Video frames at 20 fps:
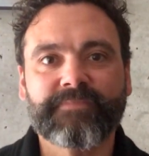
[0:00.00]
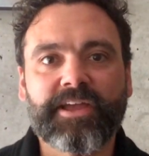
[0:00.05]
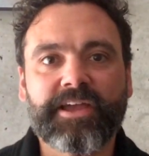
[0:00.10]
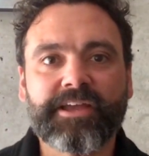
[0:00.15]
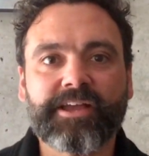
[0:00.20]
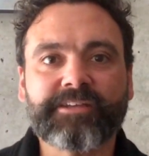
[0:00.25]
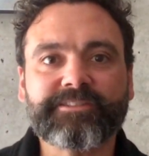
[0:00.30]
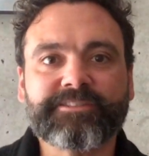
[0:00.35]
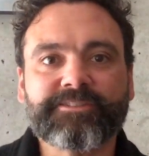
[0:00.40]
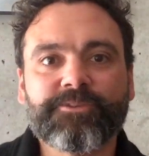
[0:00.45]

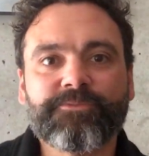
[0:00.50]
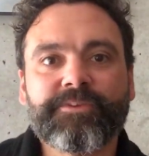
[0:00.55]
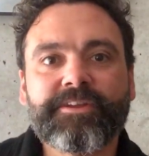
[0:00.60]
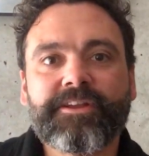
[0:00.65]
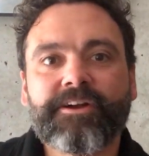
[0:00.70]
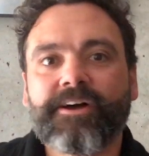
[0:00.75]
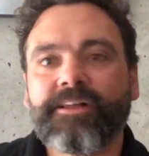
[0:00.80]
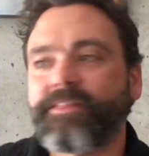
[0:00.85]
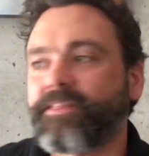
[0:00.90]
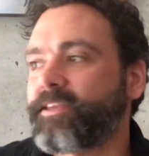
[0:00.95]
Hey guys, so we
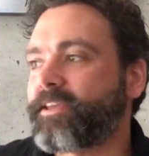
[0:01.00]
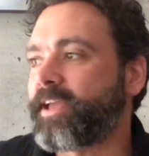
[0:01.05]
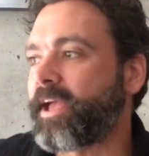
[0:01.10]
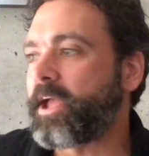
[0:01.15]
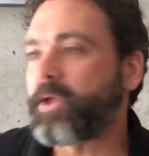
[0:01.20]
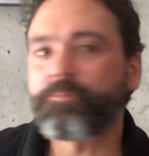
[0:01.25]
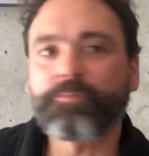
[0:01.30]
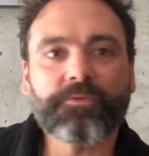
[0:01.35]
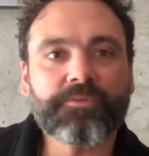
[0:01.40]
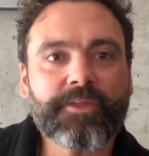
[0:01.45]
got the
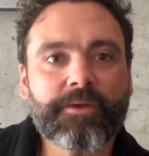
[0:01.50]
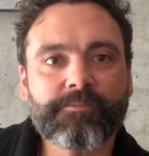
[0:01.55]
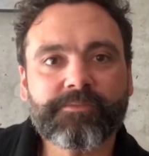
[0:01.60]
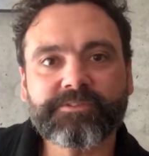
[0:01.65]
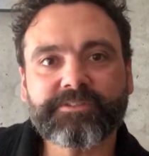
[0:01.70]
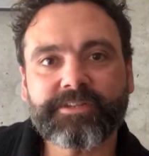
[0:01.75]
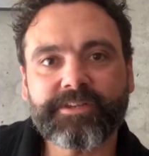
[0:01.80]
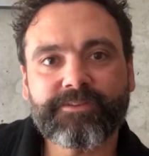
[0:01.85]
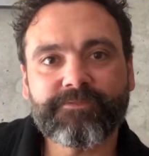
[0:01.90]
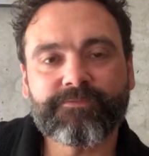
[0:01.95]
April
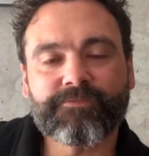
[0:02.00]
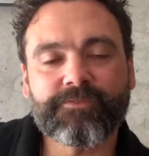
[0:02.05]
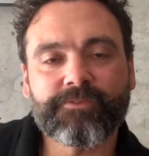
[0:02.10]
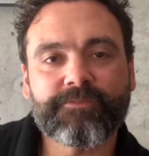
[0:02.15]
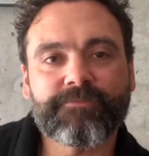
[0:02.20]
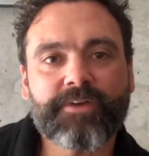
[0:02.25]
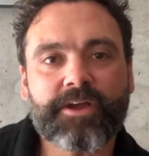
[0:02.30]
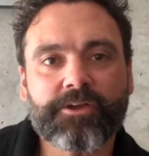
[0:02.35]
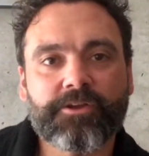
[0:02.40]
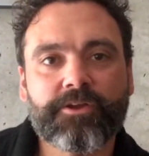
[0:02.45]
numbers in for
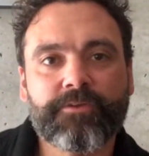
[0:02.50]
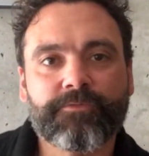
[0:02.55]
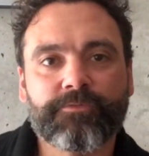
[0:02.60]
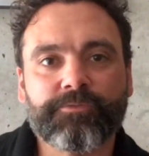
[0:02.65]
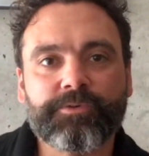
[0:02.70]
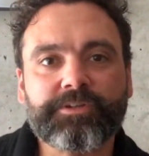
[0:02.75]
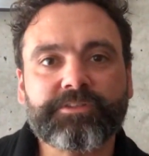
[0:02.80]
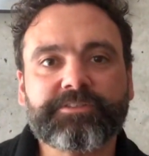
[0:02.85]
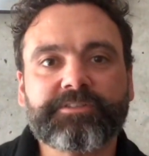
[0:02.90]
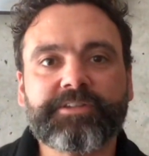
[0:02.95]
the Vancouver
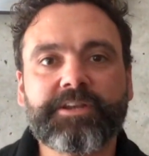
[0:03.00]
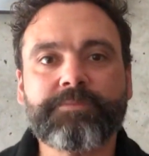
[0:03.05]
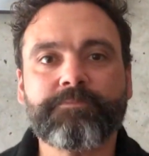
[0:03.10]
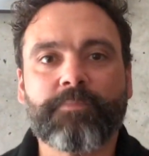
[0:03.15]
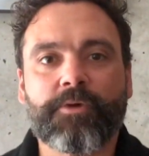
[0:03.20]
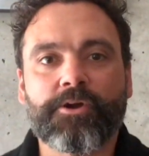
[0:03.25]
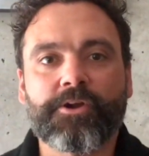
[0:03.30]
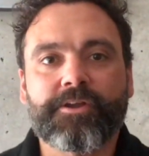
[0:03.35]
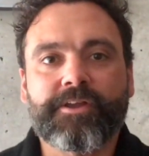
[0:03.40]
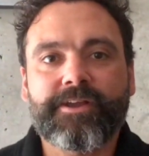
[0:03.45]
real estate
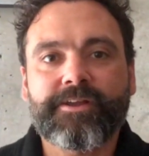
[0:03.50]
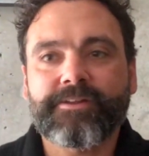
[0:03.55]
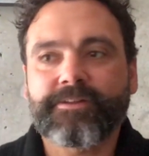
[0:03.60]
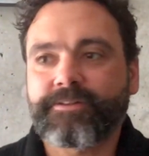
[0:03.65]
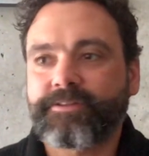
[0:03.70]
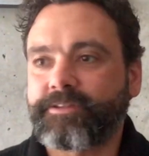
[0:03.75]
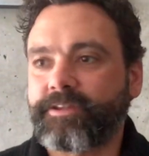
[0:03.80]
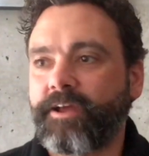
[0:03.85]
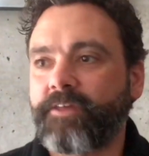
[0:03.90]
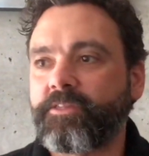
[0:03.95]

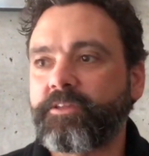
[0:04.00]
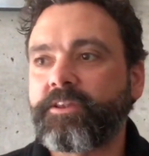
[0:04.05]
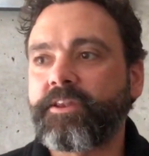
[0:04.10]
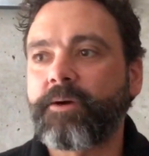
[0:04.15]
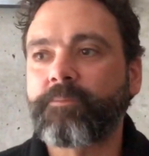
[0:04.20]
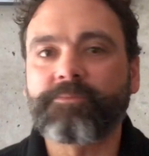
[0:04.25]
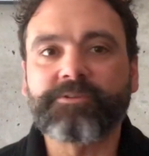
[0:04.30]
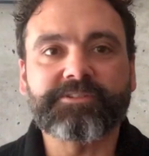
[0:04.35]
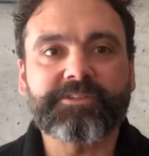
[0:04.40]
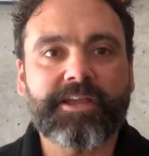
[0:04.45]
market. The
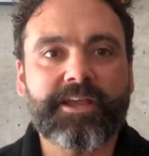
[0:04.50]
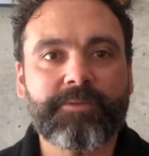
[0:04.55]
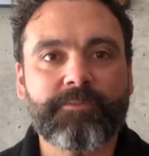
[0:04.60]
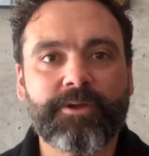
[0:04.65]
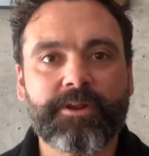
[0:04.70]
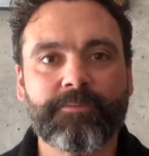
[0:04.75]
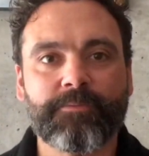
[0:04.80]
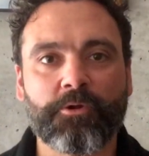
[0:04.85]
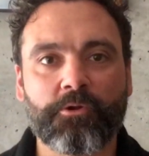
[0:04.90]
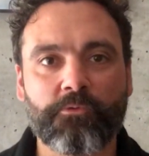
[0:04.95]
numbers came
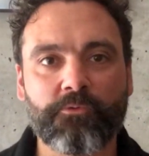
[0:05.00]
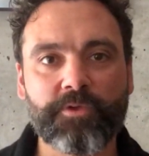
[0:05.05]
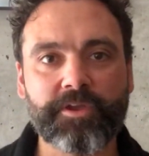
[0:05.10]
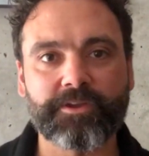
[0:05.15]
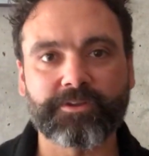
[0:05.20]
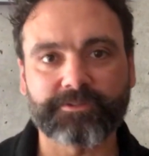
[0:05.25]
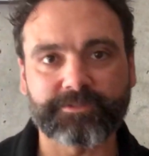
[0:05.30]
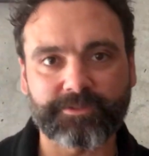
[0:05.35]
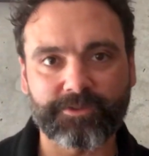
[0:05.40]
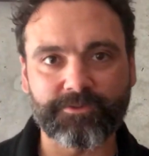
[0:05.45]
in about a
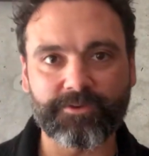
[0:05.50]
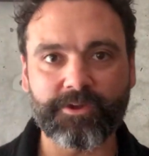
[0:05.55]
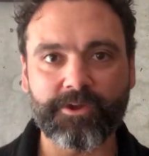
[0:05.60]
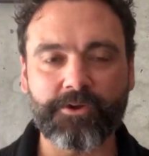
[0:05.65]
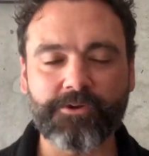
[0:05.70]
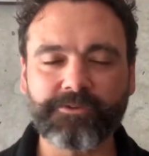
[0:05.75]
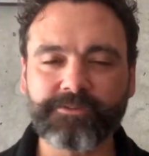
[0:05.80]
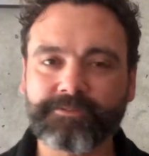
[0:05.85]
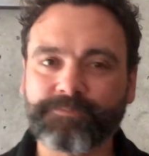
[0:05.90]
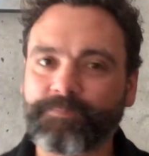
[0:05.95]
week or so
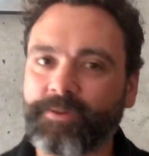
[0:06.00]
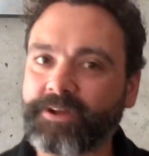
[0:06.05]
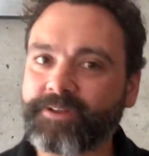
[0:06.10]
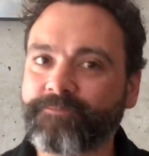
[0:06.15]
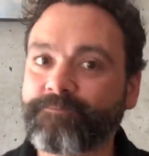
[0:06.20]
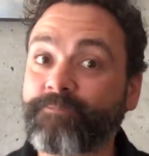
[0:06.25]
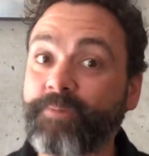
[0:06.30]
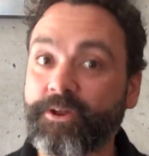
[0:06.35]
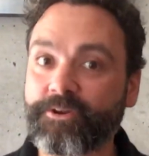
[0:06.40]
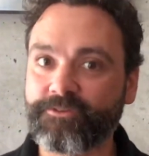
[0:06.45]
ago,
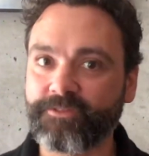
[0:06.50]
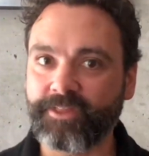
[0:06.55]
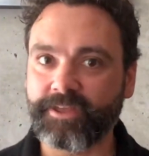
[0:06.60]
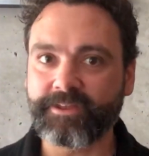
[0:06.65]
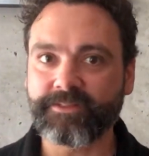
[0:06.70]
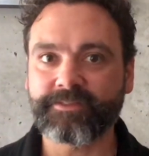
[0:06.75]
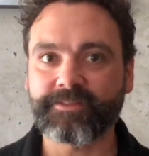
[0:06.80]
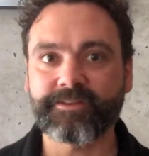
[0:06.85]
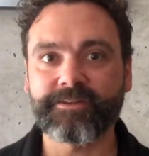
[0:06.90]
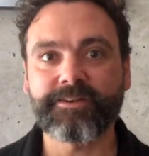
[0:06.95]
but better
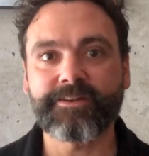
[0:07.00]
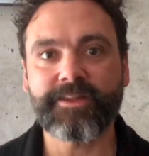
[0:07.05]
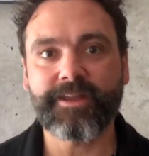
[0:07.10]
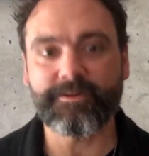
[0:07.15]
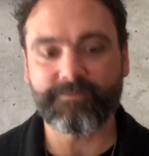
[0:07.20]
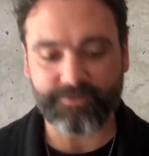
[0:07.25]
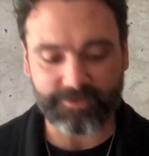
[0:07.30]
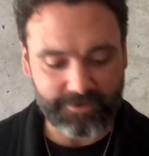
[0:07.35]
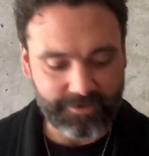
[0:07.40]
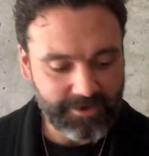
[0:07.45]
late than
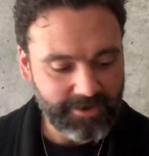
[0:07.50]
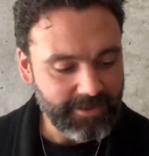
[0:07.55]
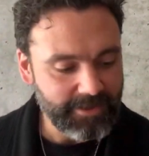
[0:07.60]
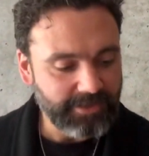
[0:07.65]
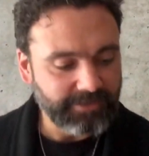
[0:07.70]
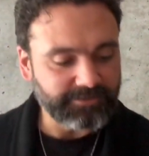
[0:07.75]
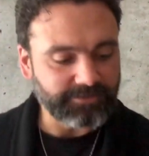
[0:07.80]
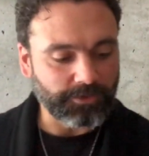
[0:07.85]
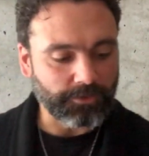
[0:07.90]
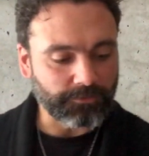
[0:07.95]
never.
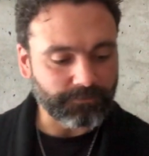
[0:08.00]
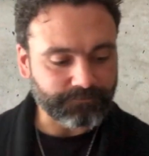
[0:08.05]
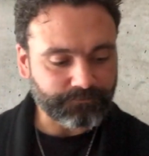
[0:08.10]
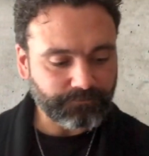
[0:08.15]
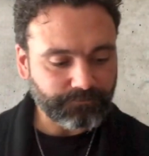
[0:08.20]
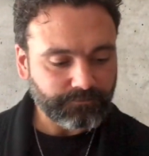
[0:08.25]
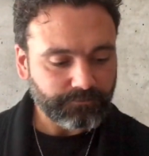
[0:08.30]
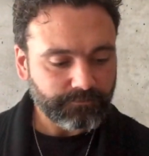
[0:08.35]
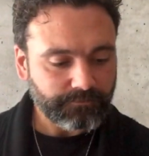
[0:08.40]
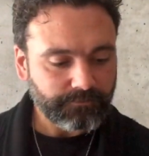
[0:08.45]
So